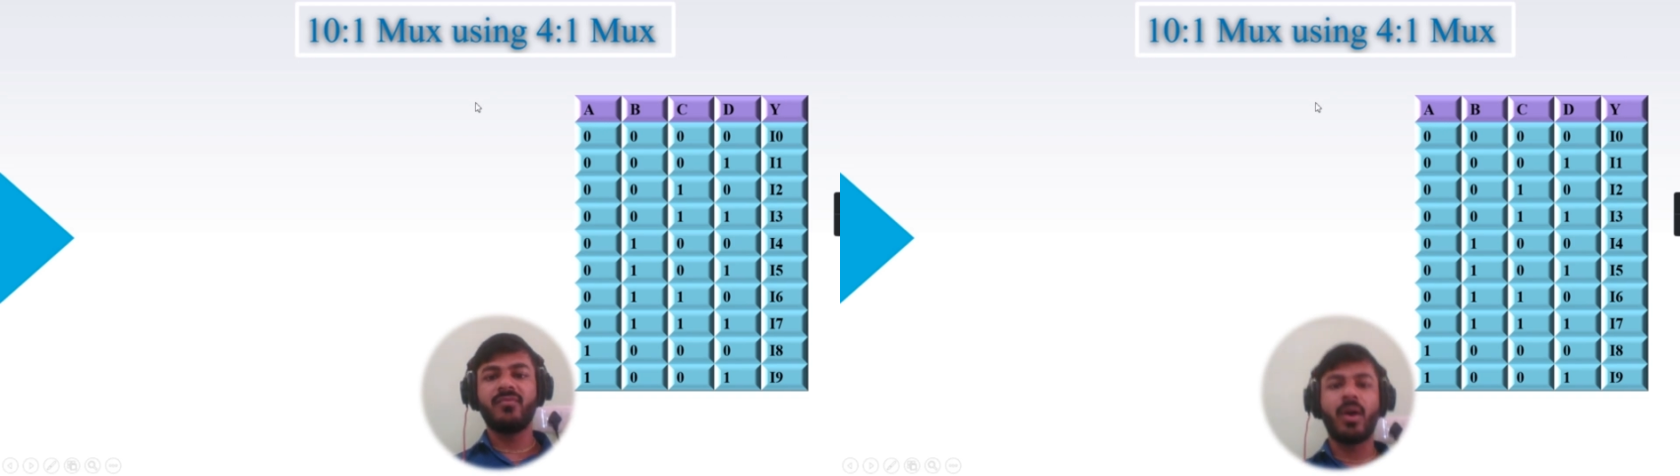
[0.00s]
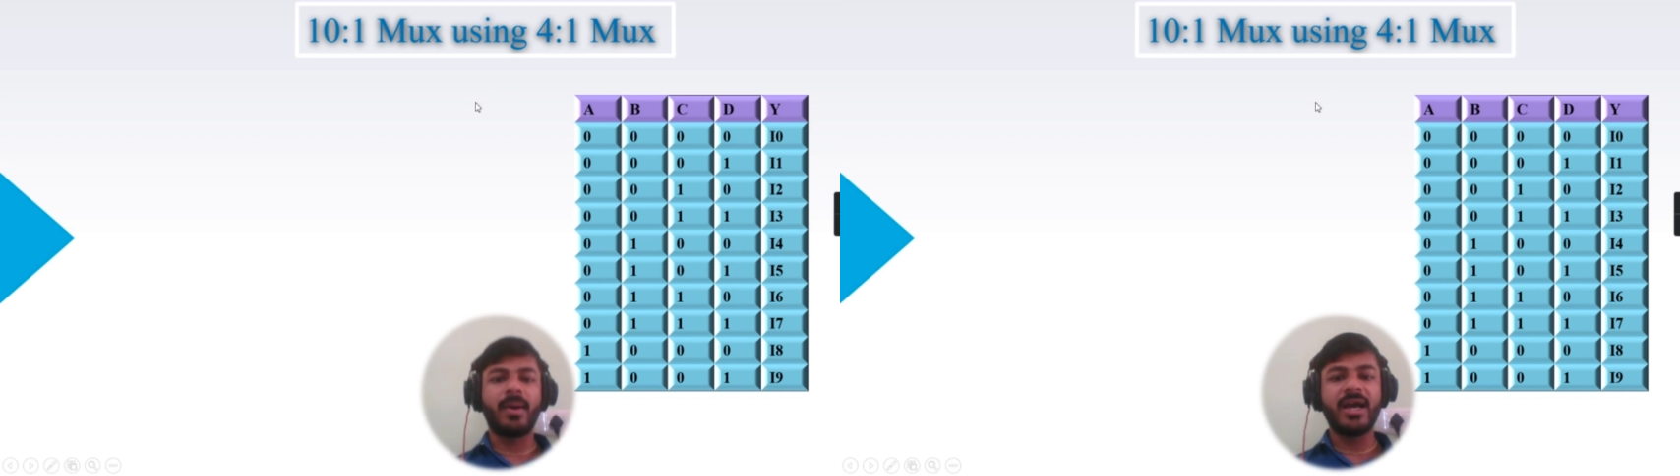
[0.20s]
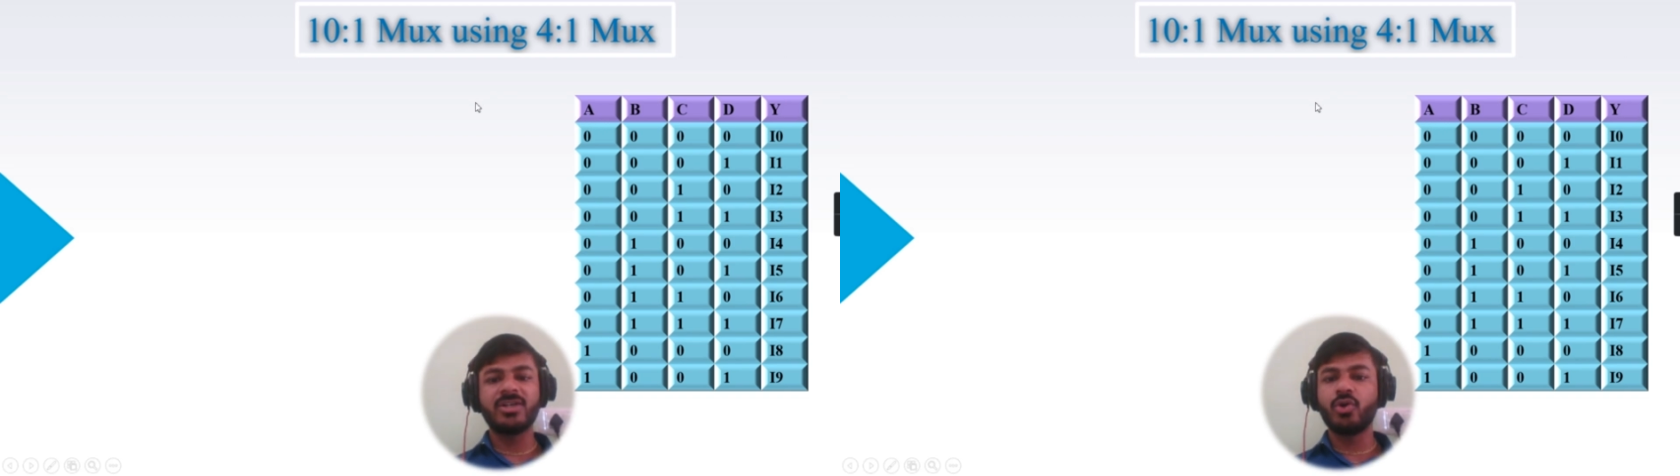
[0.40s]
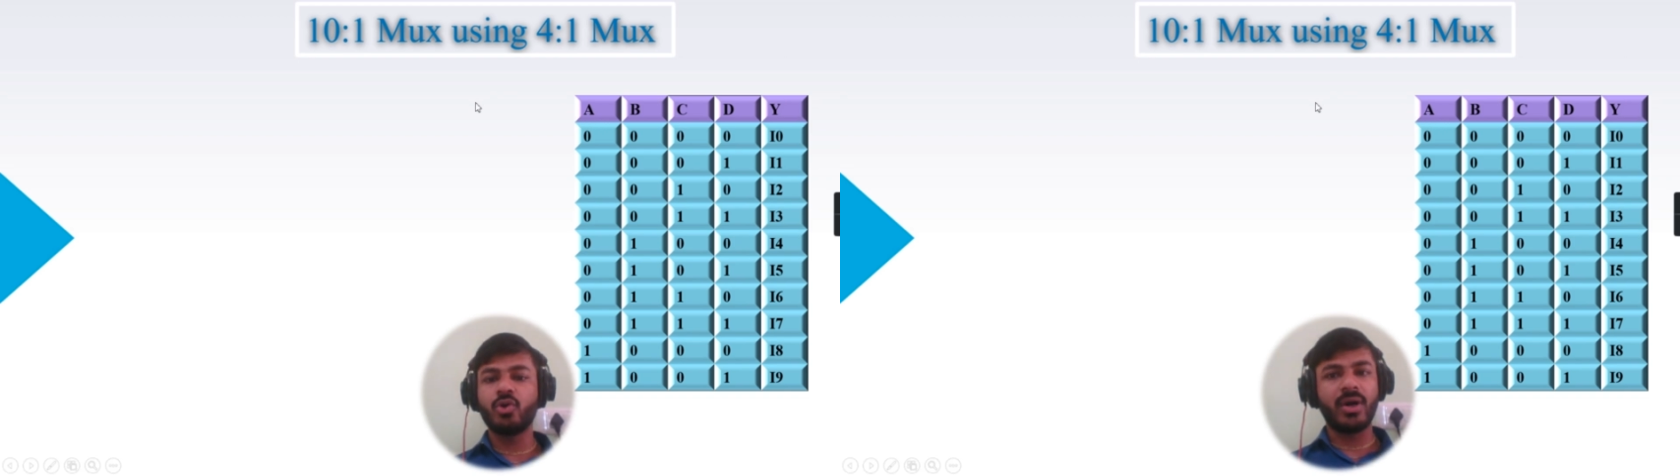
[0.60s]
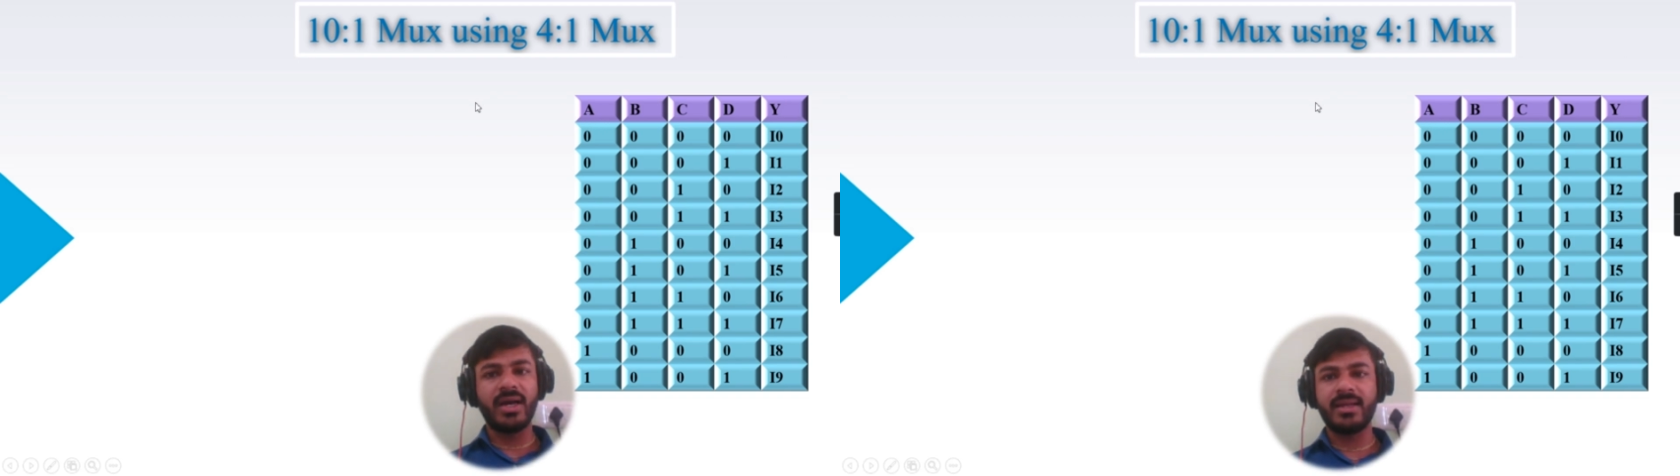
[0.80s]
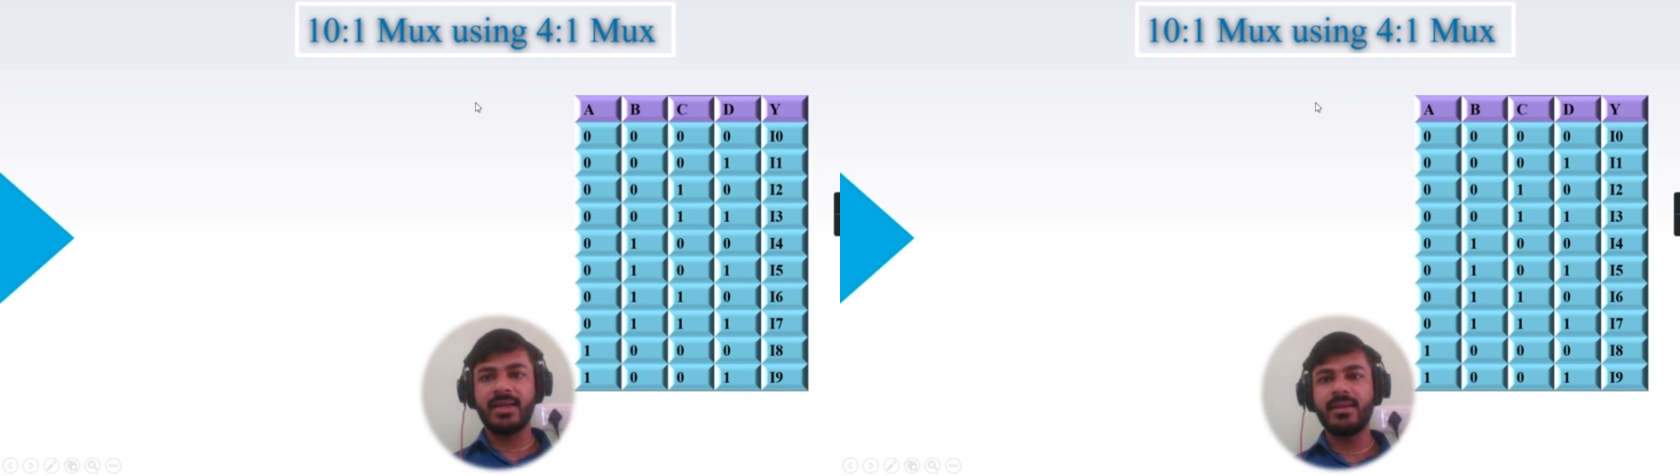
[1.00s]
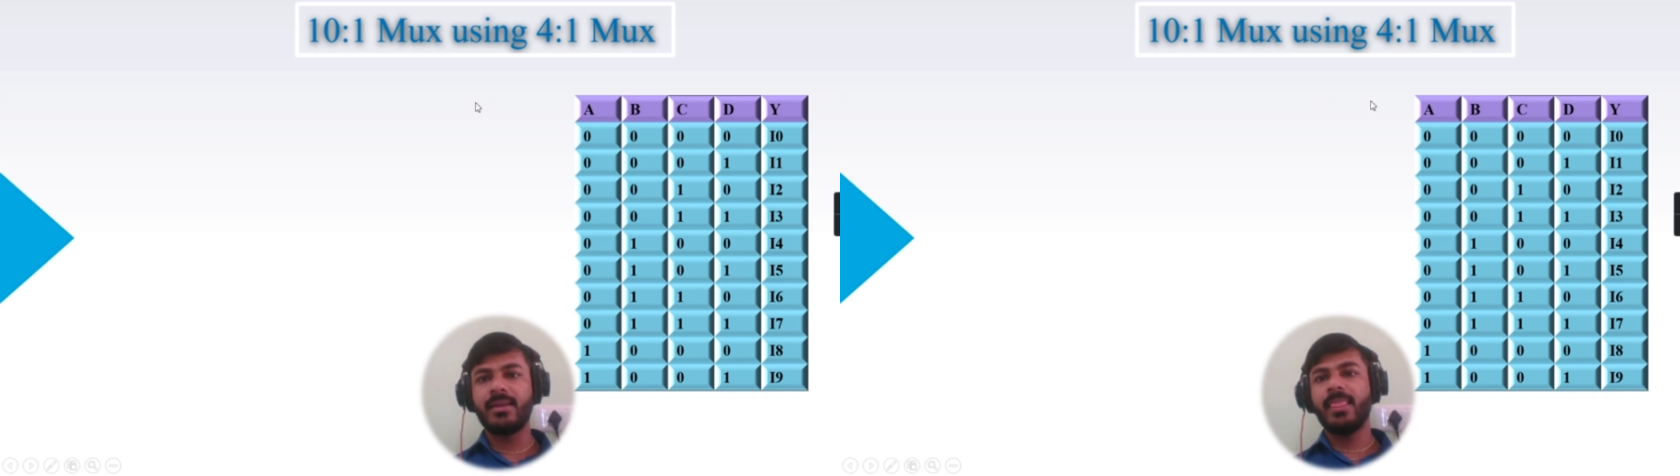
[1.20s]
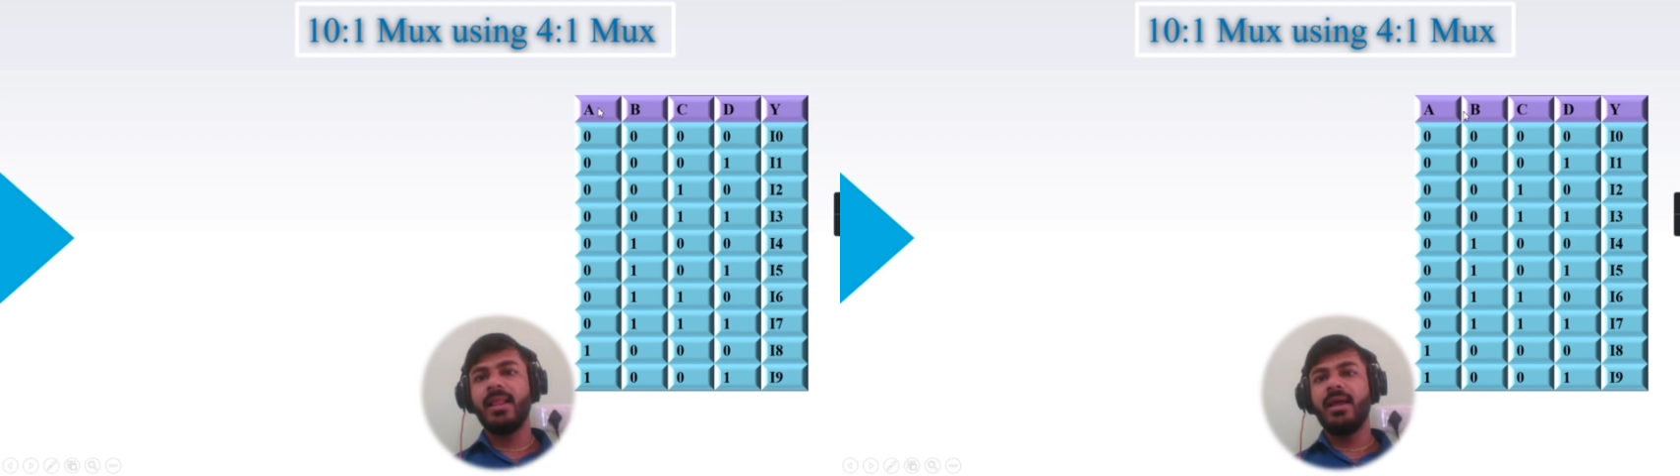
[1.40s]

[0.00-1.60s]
from I0 to I9,